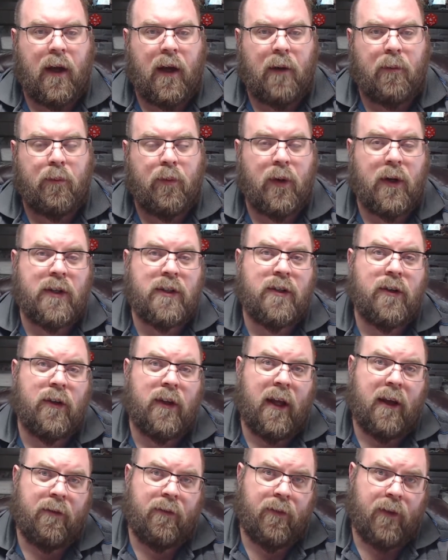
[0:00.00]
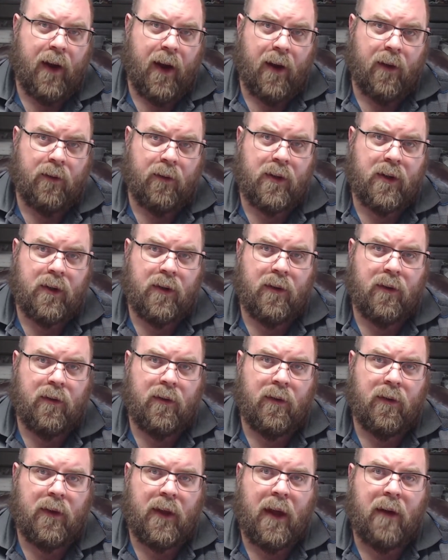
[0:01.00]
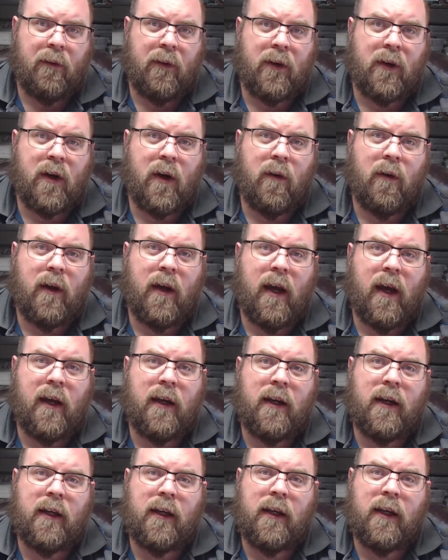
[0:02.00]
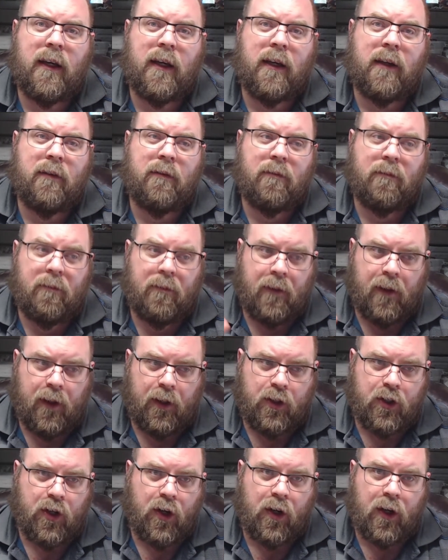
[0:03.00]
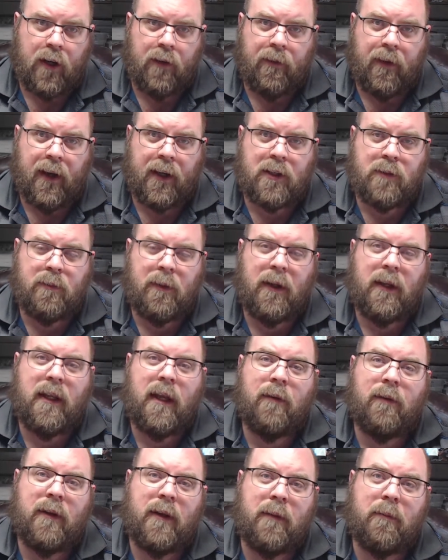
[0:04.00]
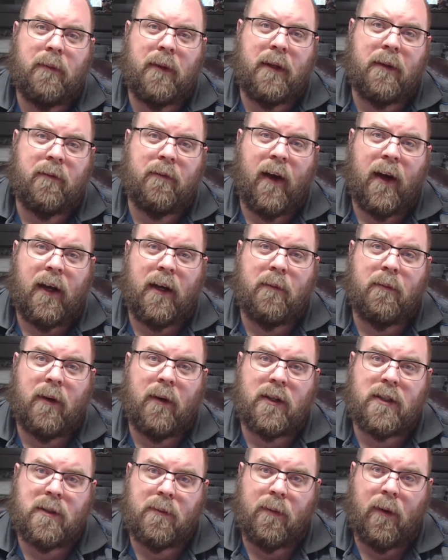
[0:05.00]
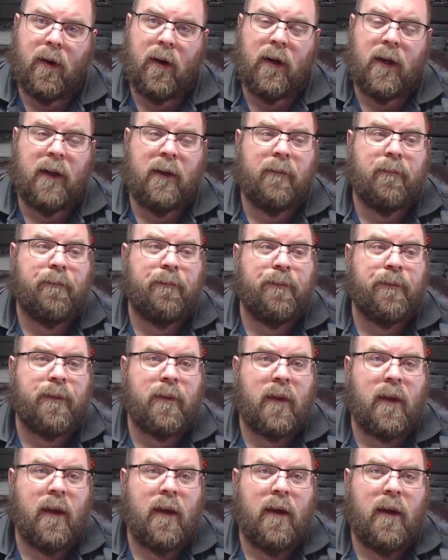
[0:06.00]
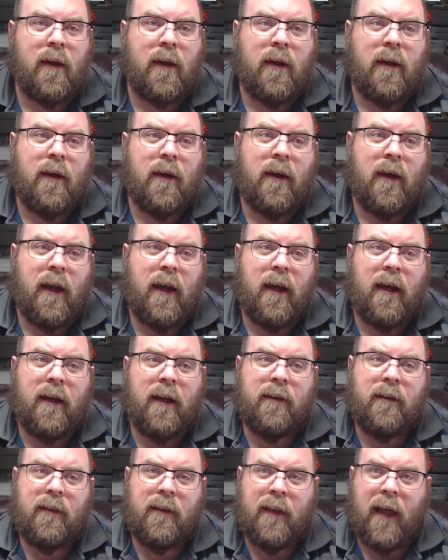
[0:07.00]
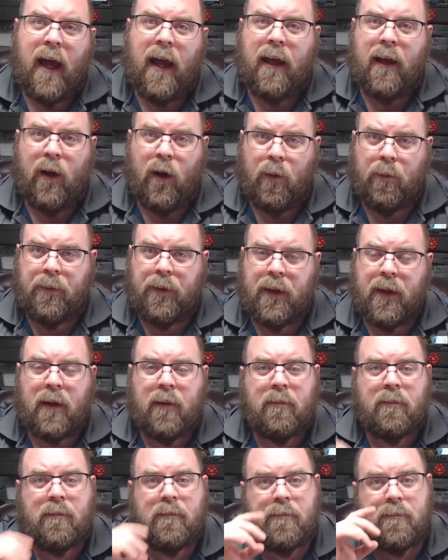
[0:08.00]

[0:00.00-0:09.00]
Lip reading: prisoner they found, they would go ahead and get a chunk of XP that would then be divided amongst the party. And that helped them